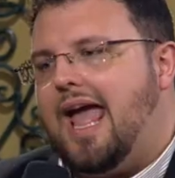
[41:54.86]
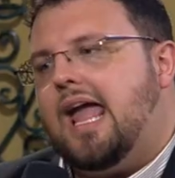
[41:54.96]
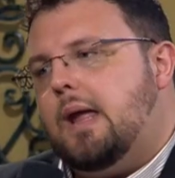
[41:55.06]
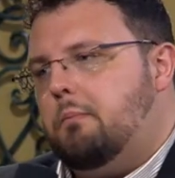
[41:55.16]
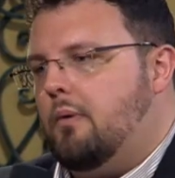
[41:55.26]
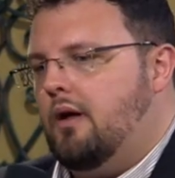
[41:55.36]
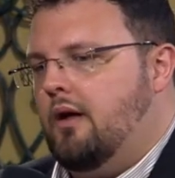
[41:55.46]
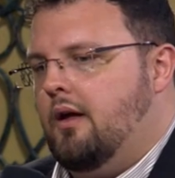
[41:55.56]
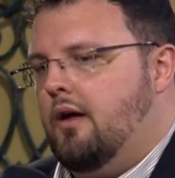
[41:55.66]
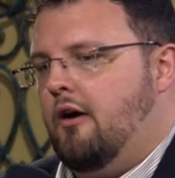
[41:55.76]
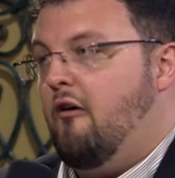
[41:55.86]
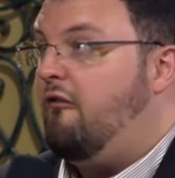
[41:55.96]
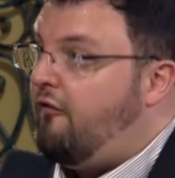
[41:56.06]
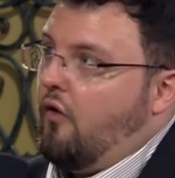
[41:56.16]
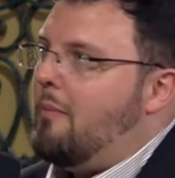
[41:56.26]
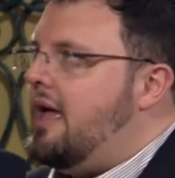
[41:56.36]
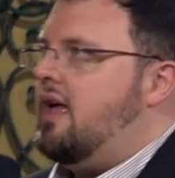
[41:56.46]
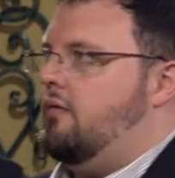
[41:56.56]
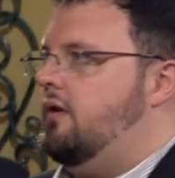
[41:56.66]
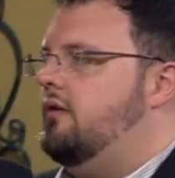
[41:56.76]
came from
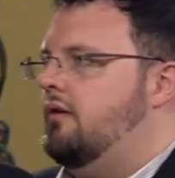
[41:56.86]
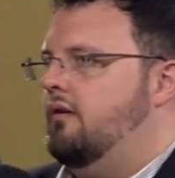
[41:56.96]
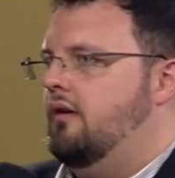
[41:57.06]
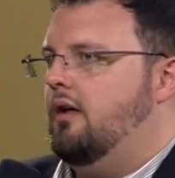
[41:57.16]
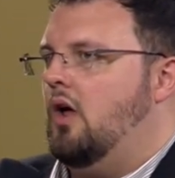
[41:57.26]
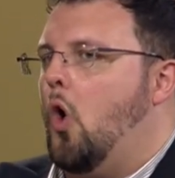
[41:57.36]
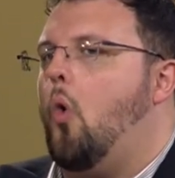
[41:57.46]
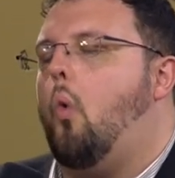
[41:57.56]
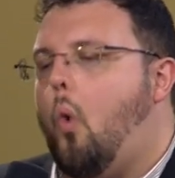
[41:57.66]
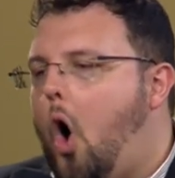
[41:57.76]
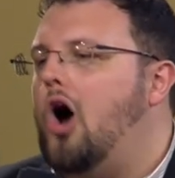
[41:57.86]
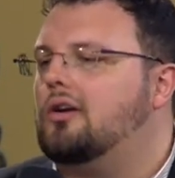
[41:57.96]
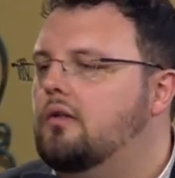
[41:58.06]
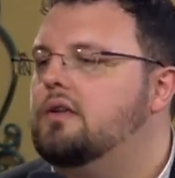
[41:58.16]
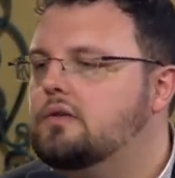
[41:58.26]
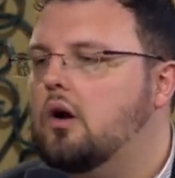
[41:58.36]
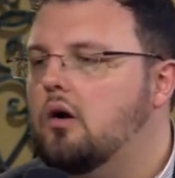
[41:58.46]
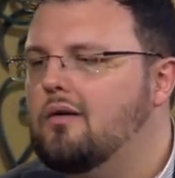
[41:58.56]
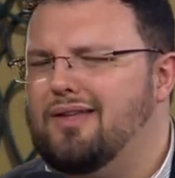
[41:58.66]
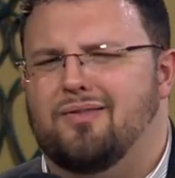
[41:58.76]
heaven, walked this
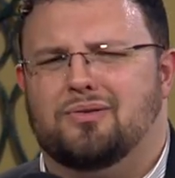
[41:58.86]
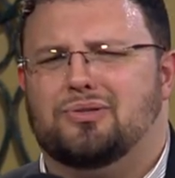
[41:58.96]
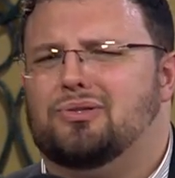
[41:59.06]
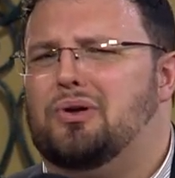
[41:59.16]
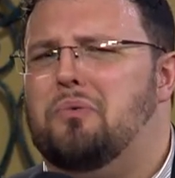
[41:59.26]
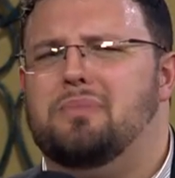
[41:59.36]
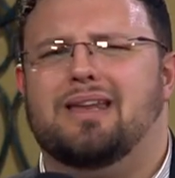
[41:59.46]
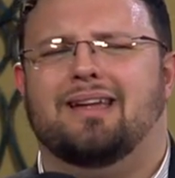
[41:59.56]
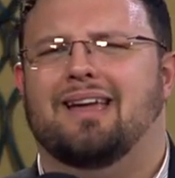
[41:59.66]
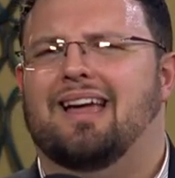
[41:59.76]
earth, and there's so many